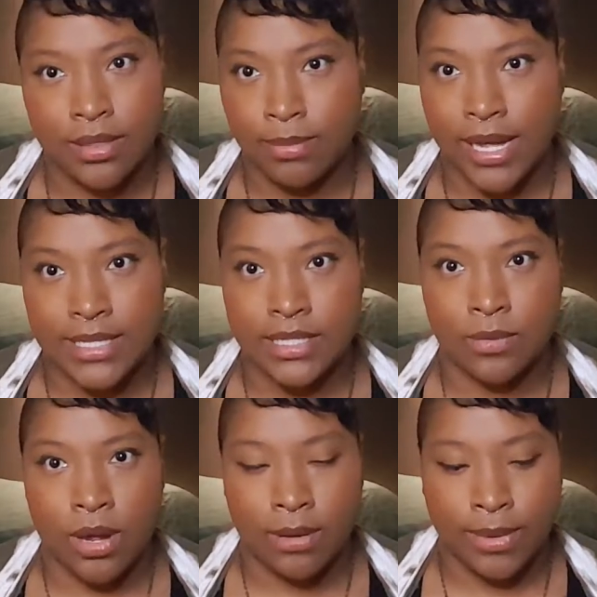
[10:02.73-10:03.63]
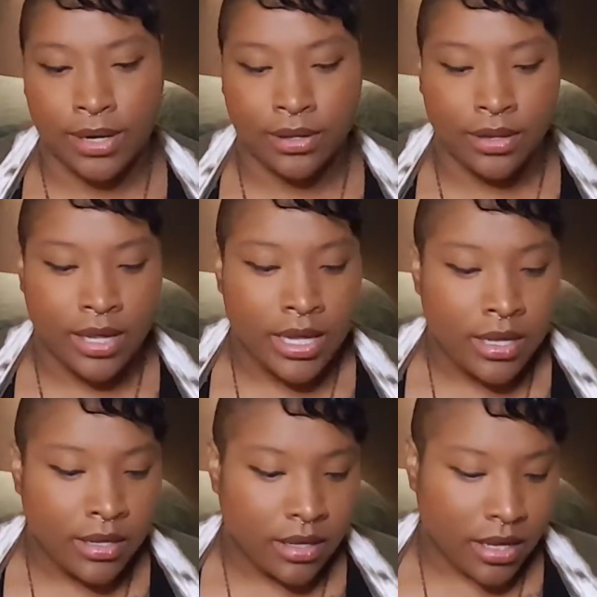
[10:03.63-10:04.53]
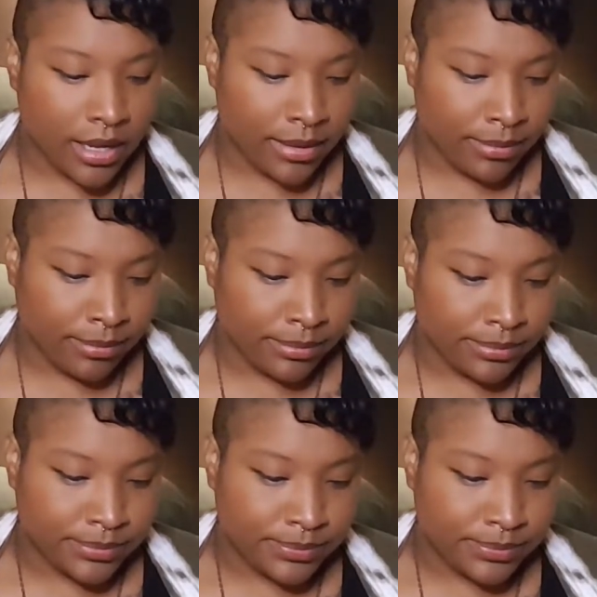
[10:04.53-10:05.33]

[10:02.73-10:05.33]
the plastic water bottle. But